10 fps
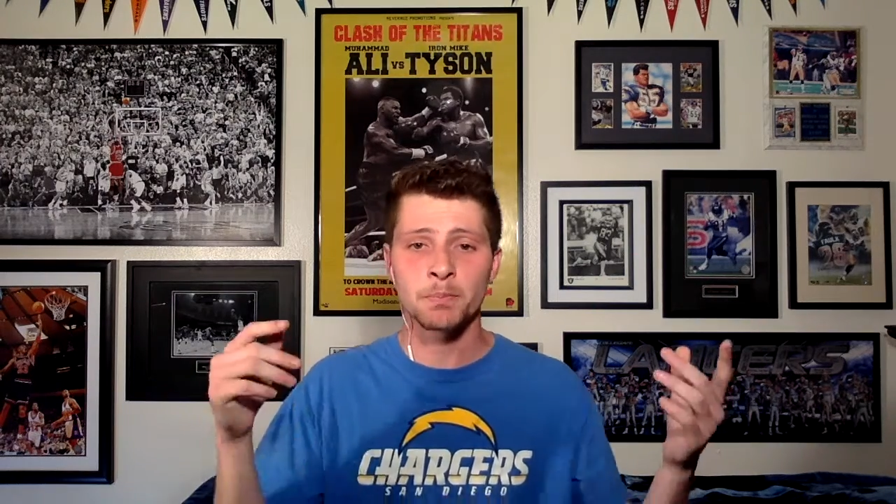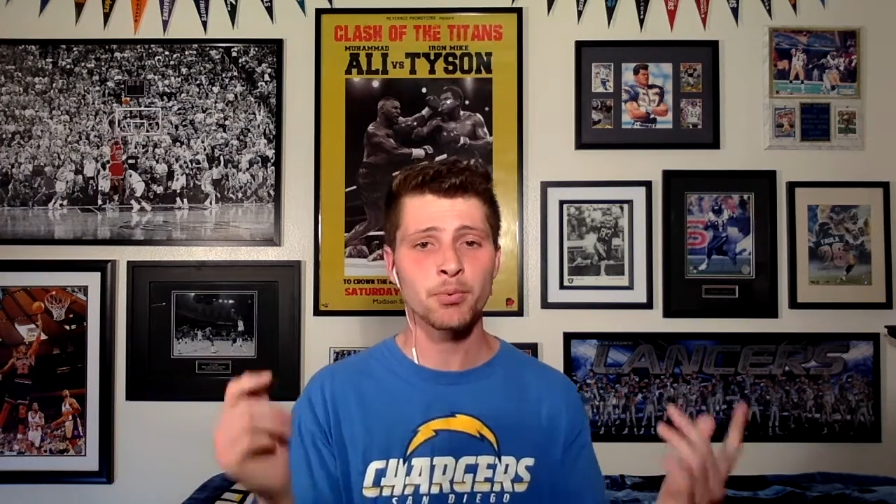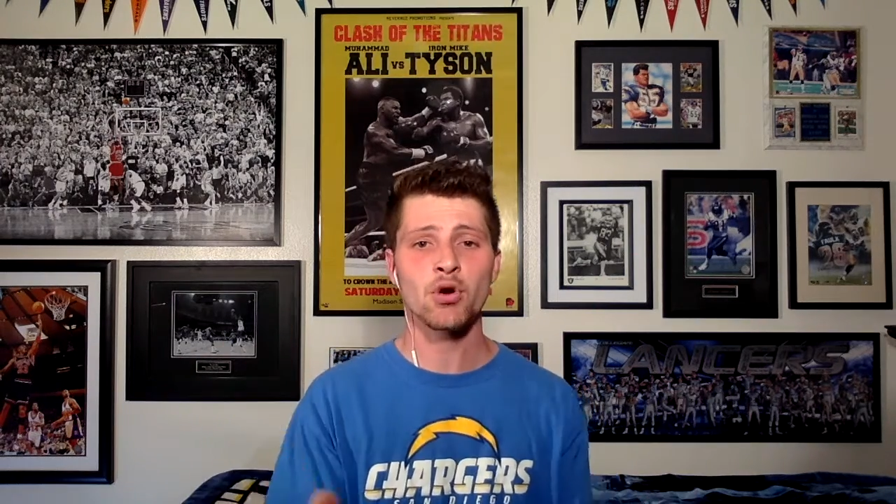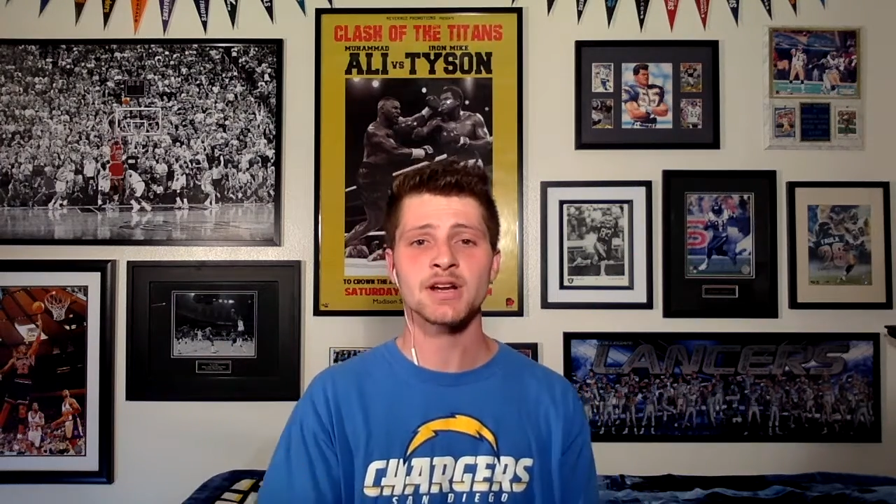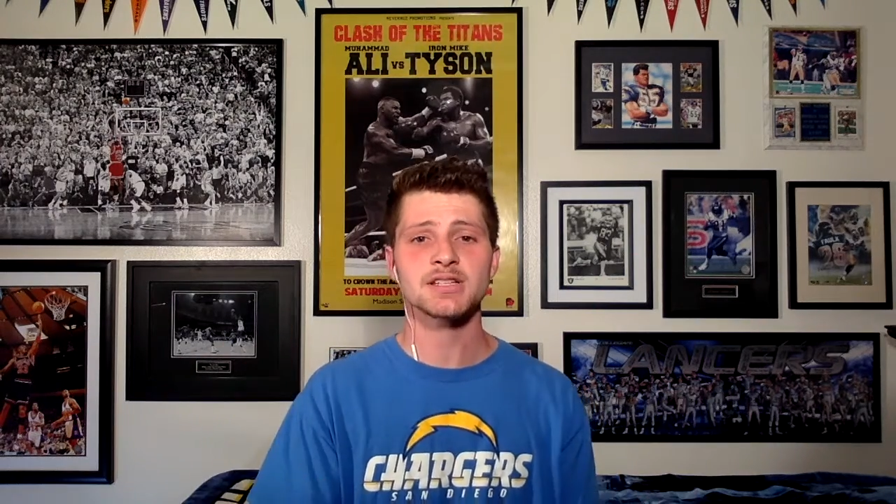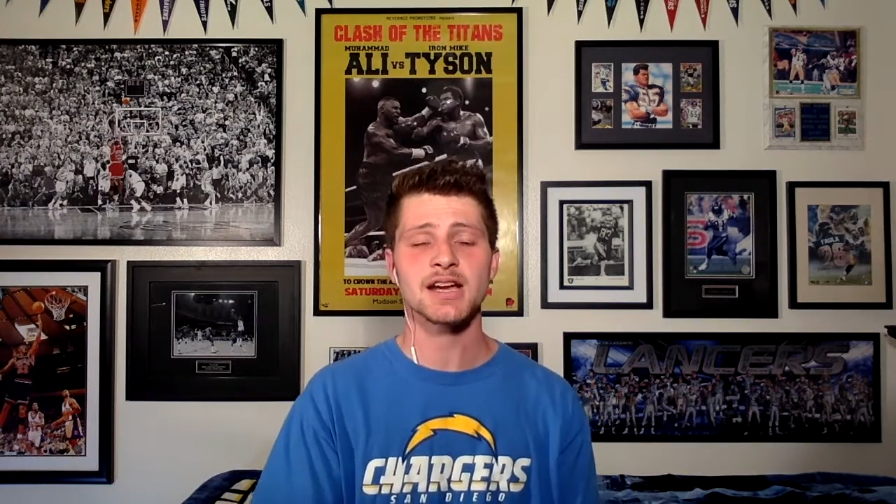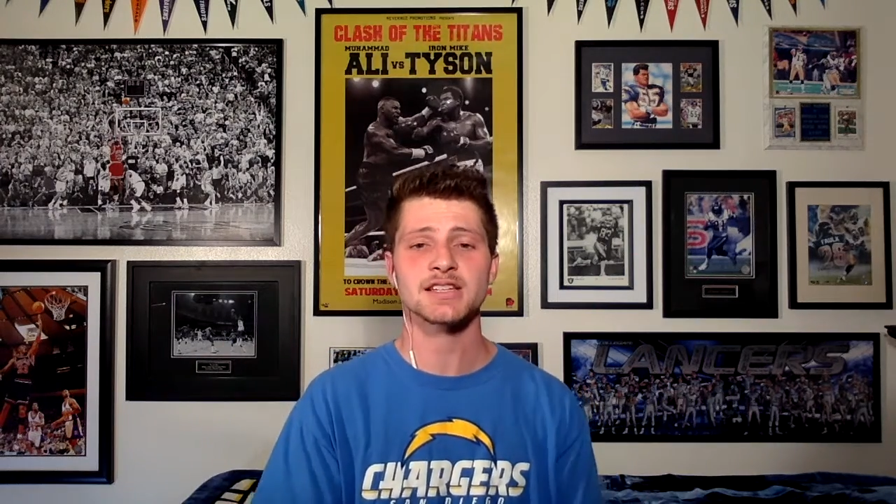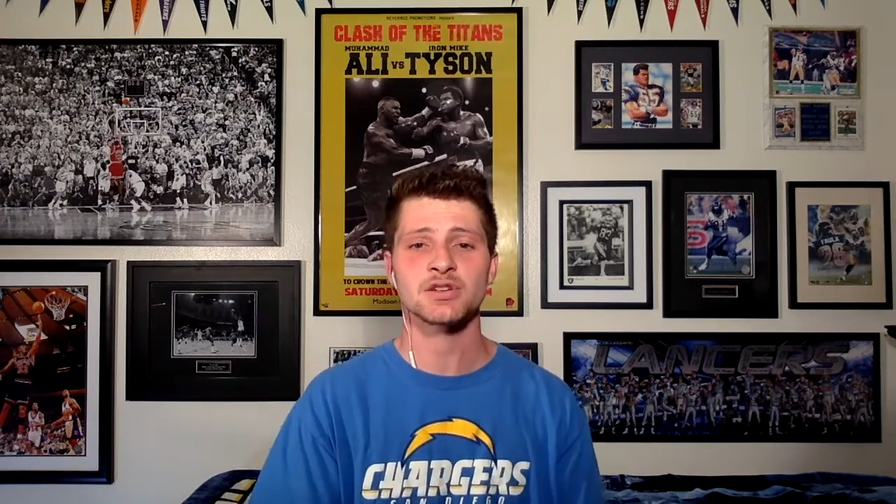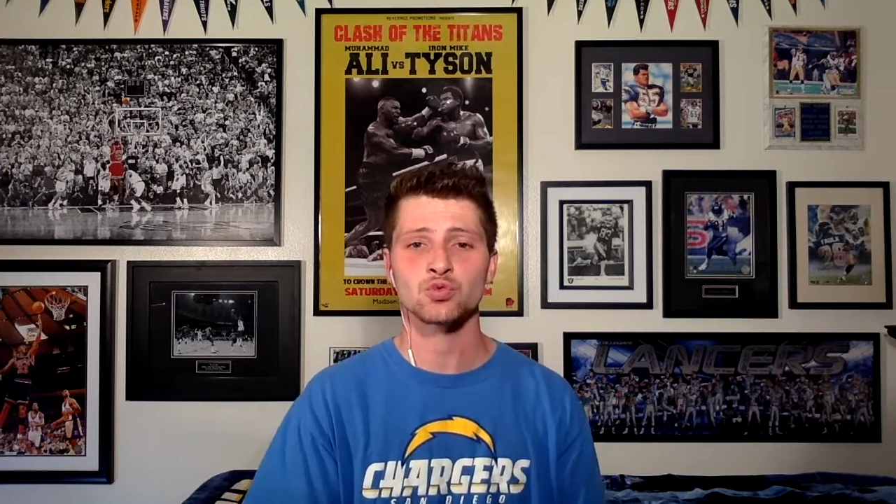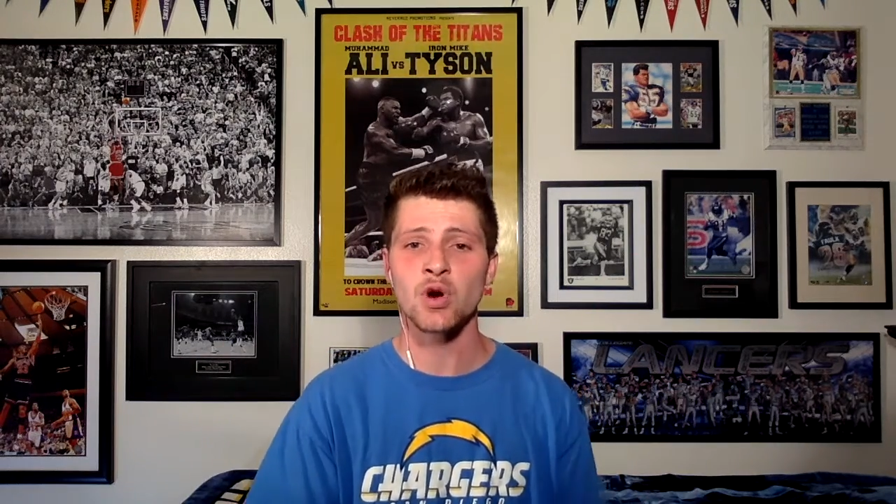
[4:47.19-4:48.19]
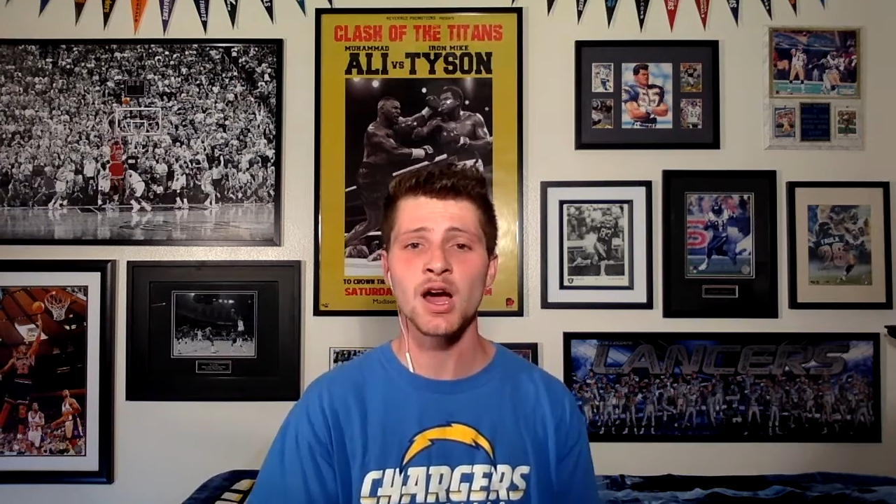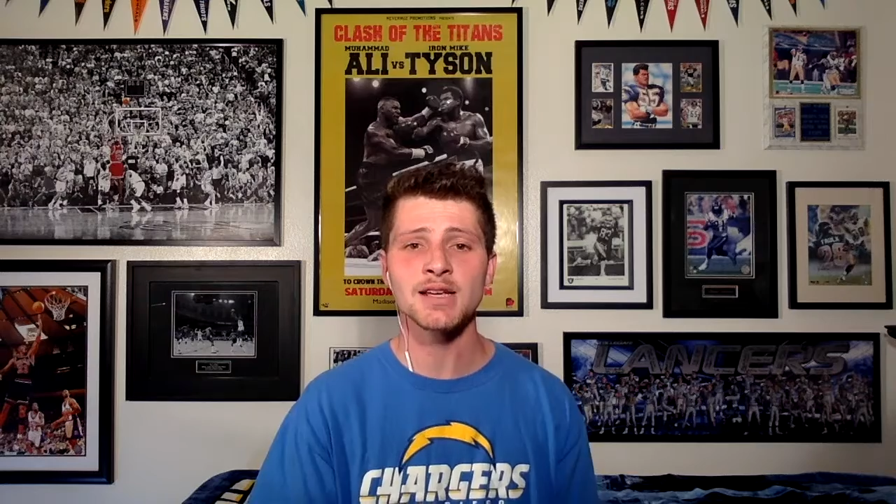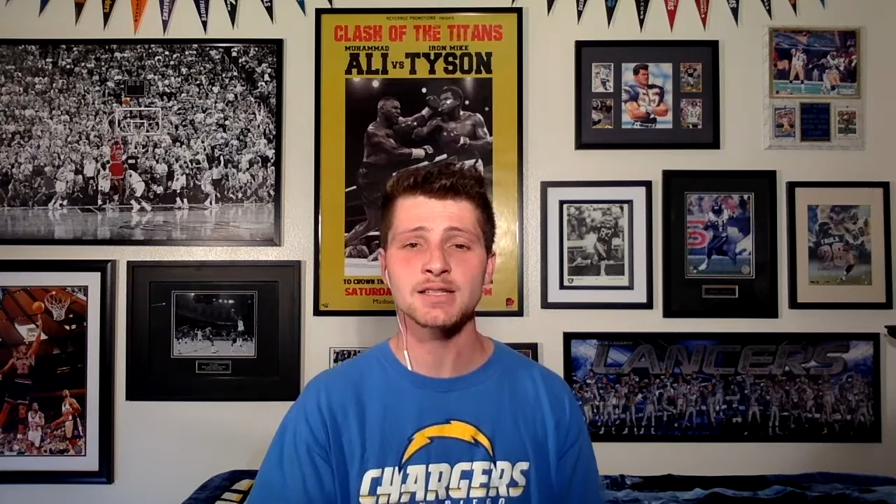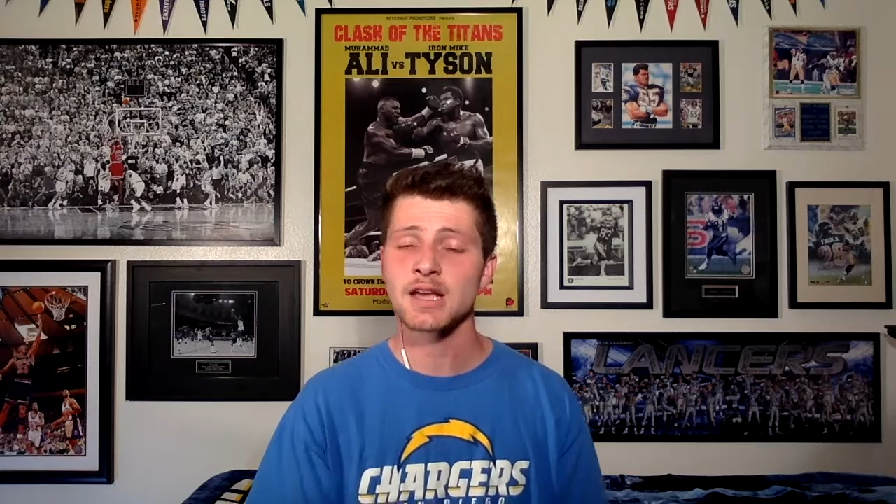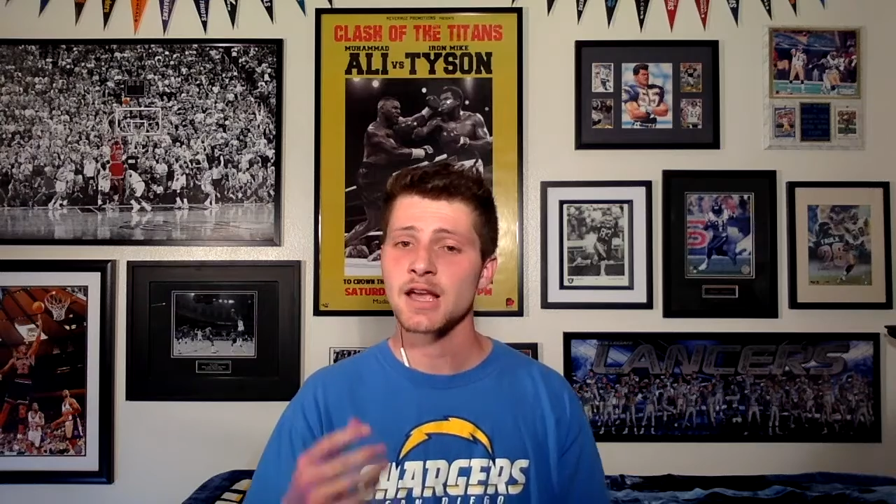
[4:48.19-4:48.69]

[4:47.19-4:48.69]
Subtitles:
your boy Tyson Ross.